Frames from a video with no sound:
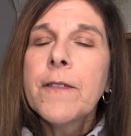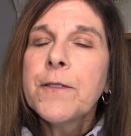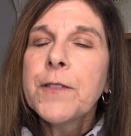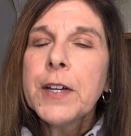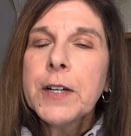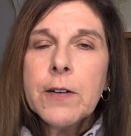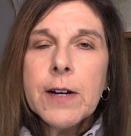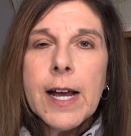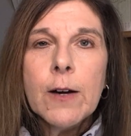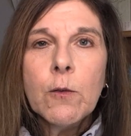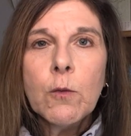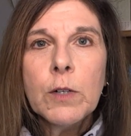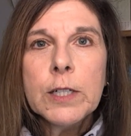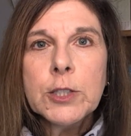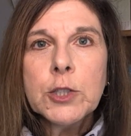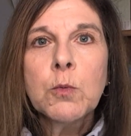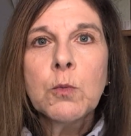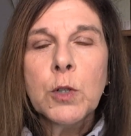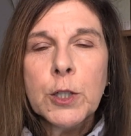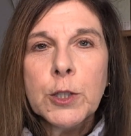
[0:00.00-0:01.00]
Figure out
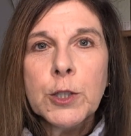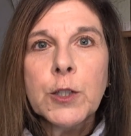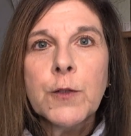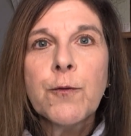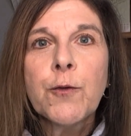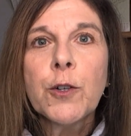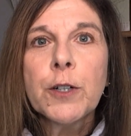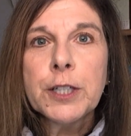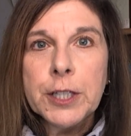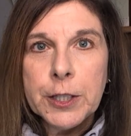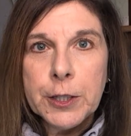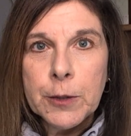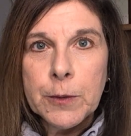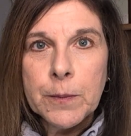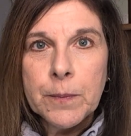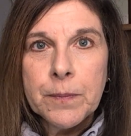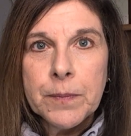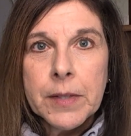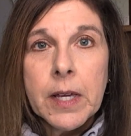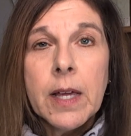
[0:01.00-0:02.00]
which works for you.
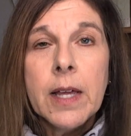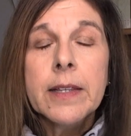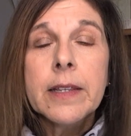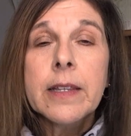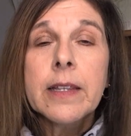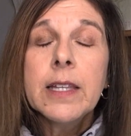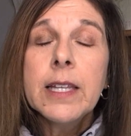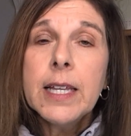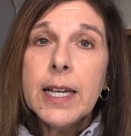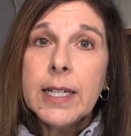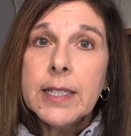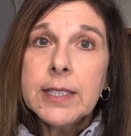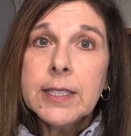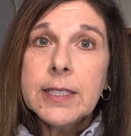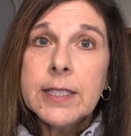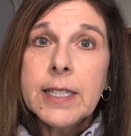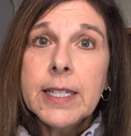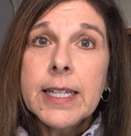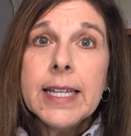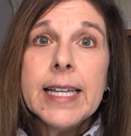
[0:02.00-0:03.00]

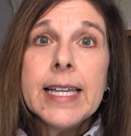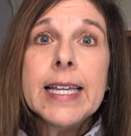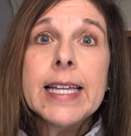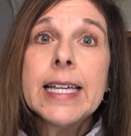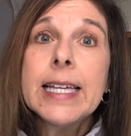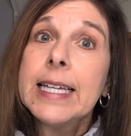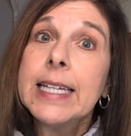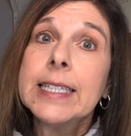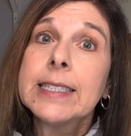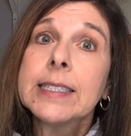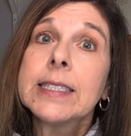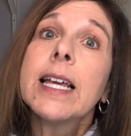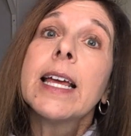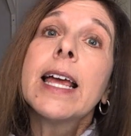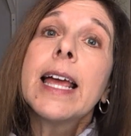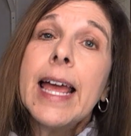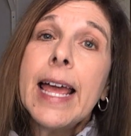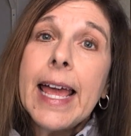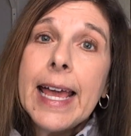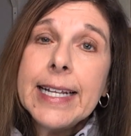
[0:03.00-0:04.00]
This is
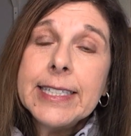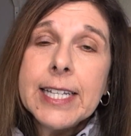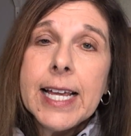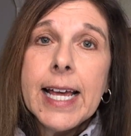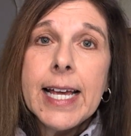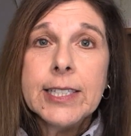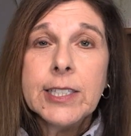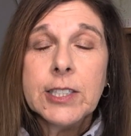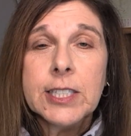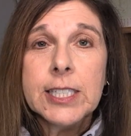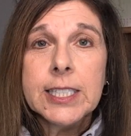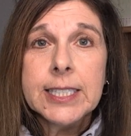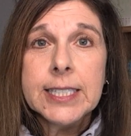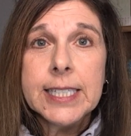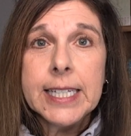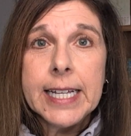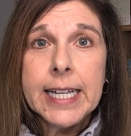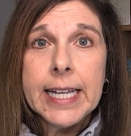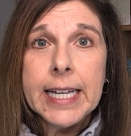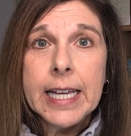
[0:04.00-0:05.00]
a test to
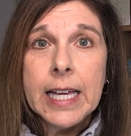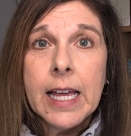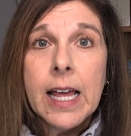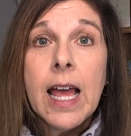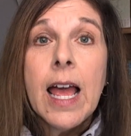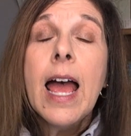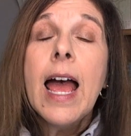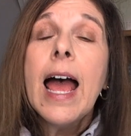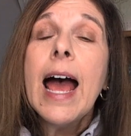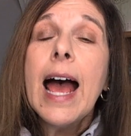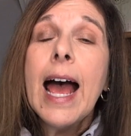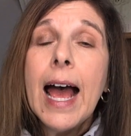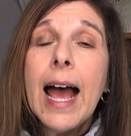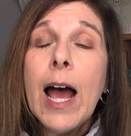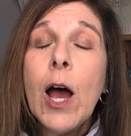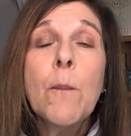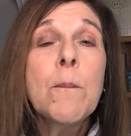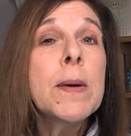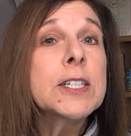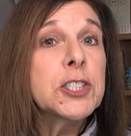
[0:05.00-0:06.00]
see
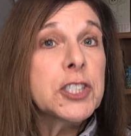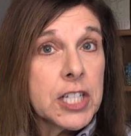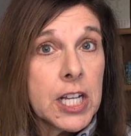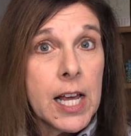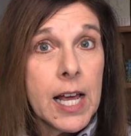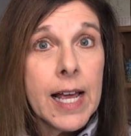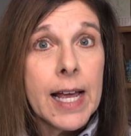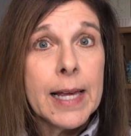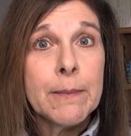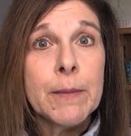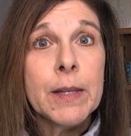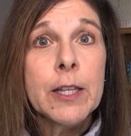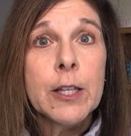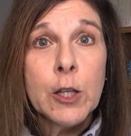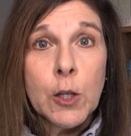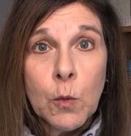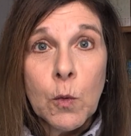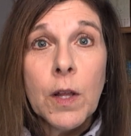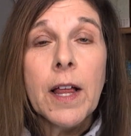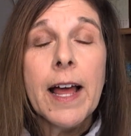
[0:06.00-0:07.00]
how much time
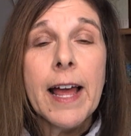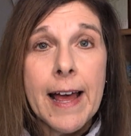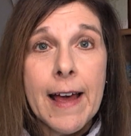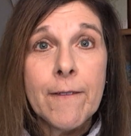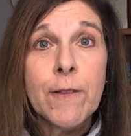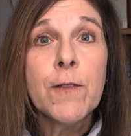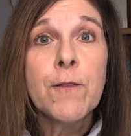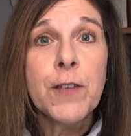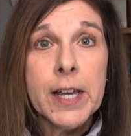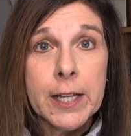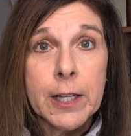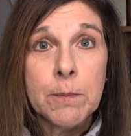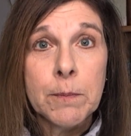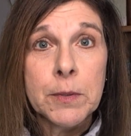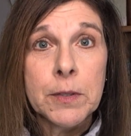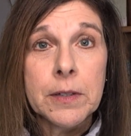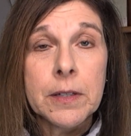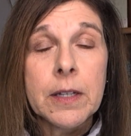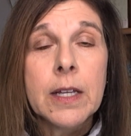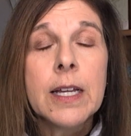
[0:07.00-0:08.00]
you will have
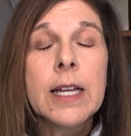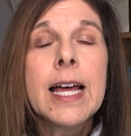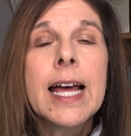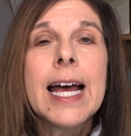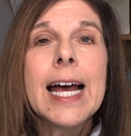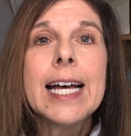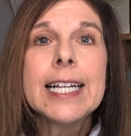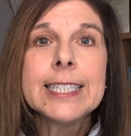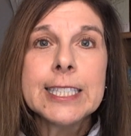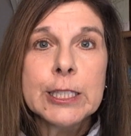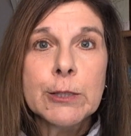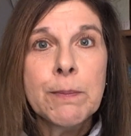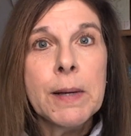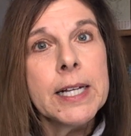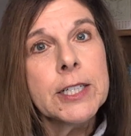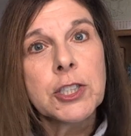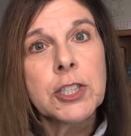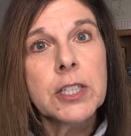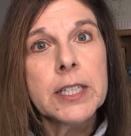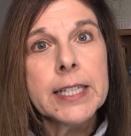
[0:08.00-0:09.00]
available,
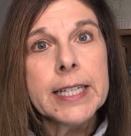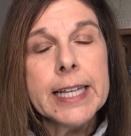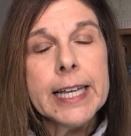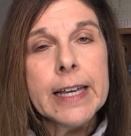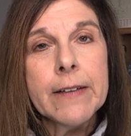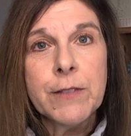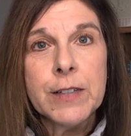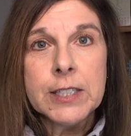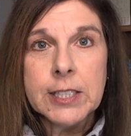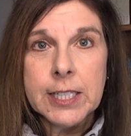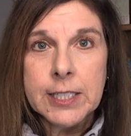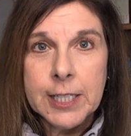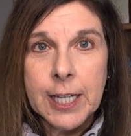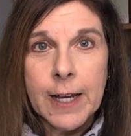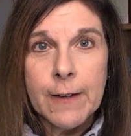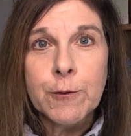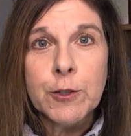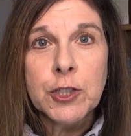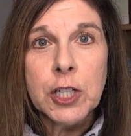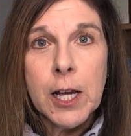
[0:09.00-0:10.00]
especially if it's a
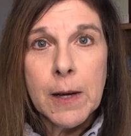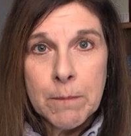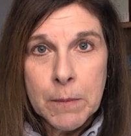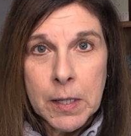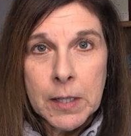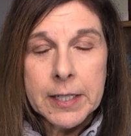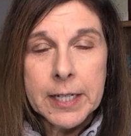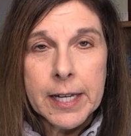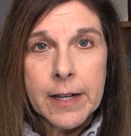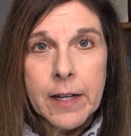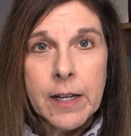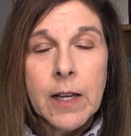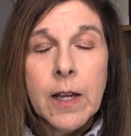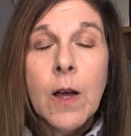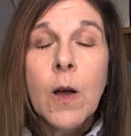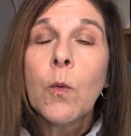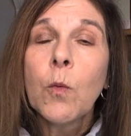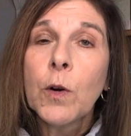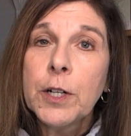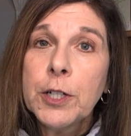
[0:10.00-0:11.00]
tough job market
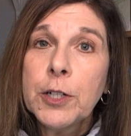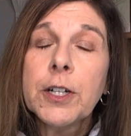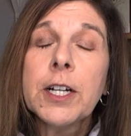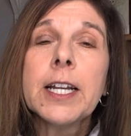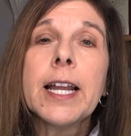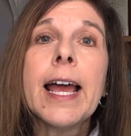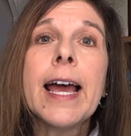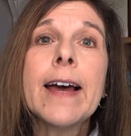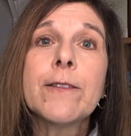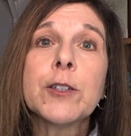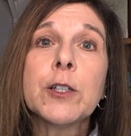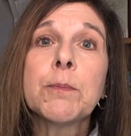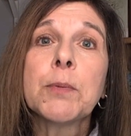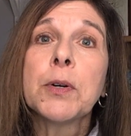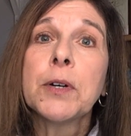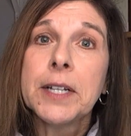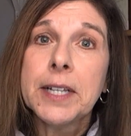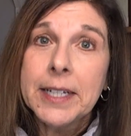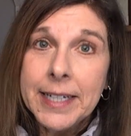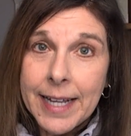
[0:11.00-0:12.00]
where you're going to have to
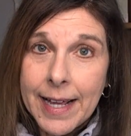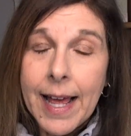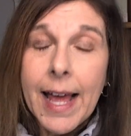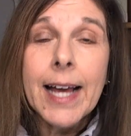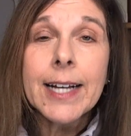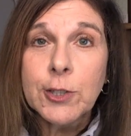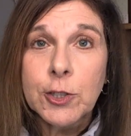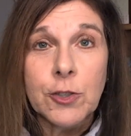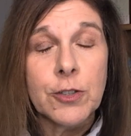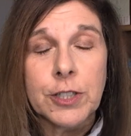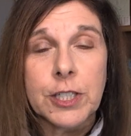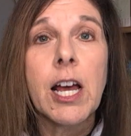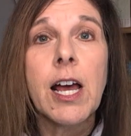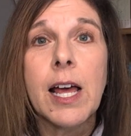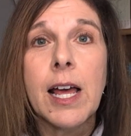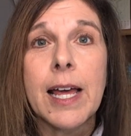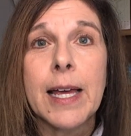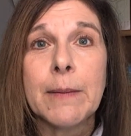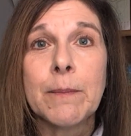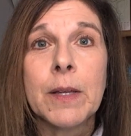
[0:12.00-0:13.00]
put in extra
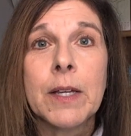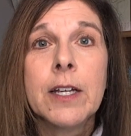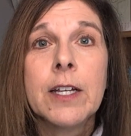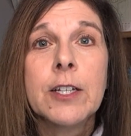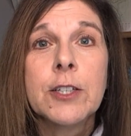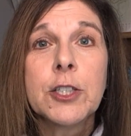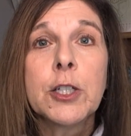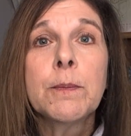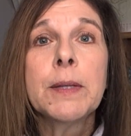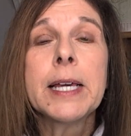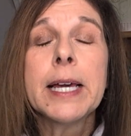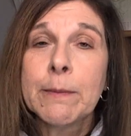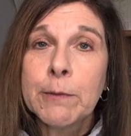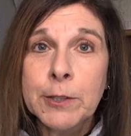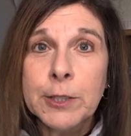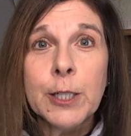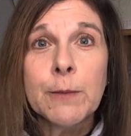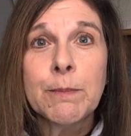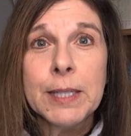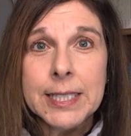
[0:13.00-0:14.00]
time to be
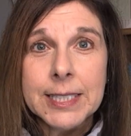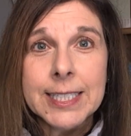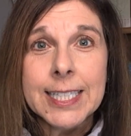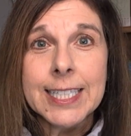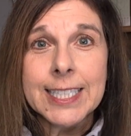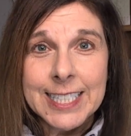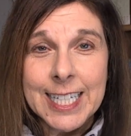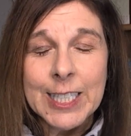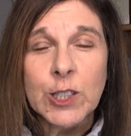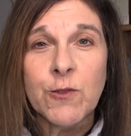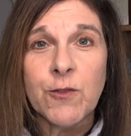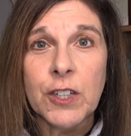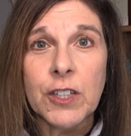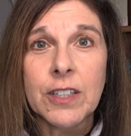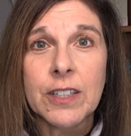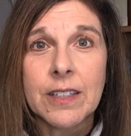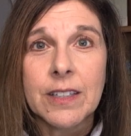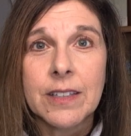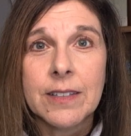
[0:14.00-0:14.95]
able to be successful.